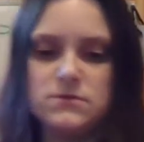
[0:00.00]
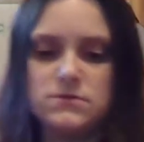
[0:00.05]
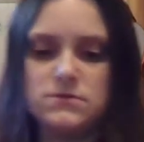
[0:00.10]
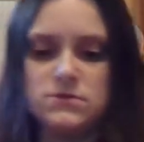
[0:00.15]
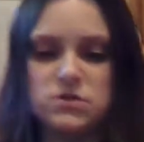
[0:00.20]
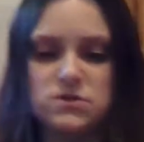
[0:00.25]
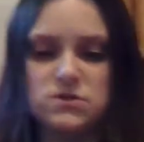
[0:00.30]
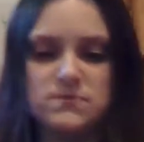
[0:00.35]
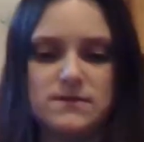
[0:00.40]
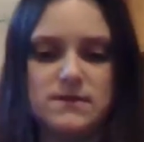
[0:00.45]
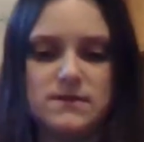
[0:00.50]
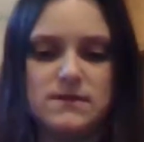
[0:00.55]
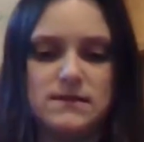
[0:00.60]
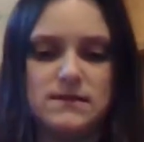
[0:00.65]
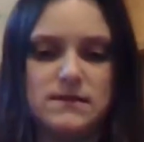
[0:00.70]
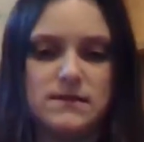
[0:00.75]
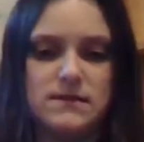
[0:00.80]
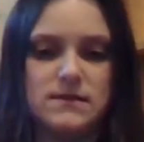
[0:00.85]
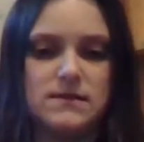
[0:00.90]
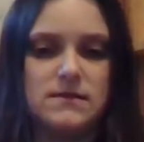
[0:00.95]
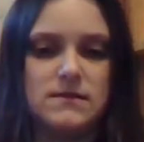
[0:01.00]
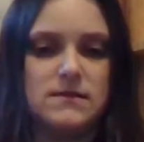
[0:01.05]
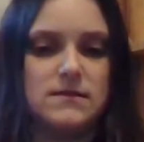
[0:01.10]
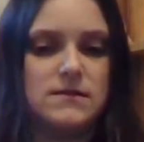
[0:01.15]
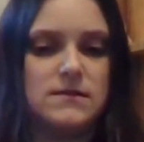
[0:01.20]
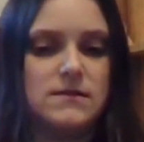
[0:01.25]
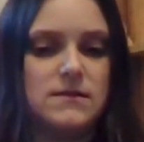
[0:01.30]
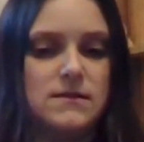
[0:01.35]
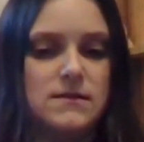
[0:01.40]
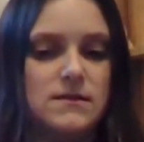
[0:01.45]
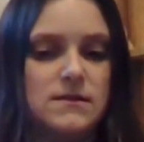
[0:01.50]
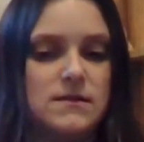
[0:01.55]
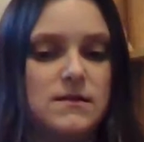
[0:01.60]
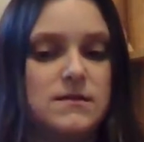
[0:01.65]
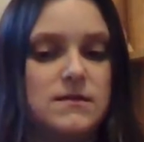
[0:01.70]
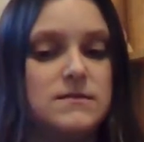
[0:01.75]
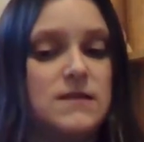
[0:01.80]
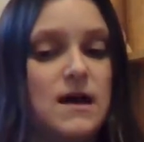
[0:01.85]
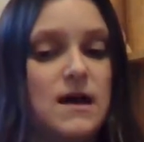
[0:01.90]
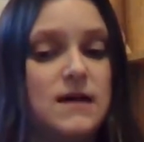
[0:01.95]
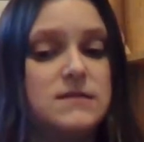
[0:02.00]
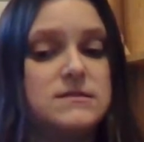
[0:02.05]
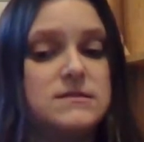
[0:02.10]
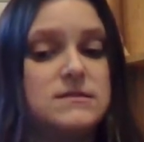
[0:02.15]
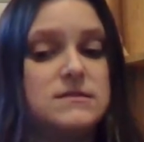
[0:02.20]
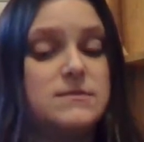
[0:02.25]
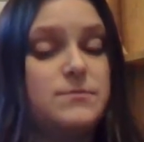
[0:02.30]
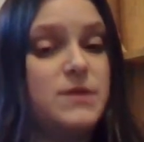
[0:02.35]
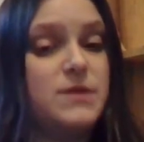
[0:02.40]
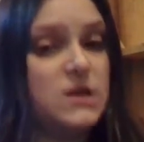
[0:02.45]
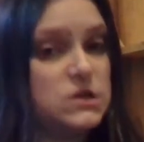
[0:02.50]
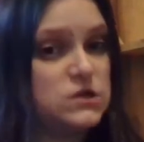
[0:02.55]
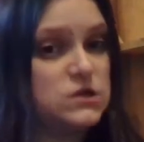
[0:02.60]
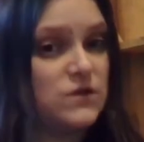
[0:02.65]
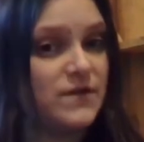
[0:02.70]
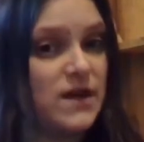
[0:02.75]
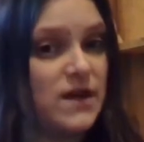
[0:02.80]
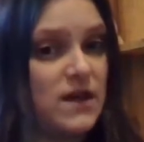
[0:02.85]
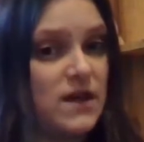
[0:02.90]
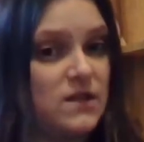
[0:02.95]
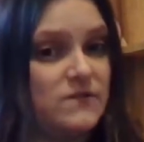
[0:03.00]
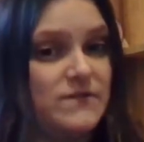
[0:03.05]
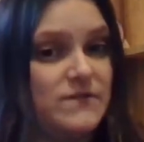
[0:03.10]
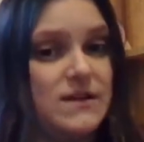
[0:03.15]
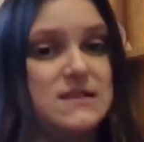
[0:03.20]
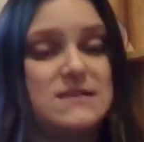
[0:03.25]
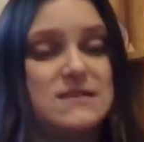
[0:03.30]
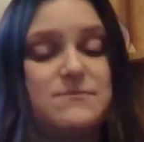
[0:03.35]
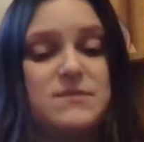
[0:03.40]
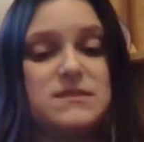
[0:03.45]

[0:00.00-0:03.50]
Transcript: Should be not the picture of an elephant,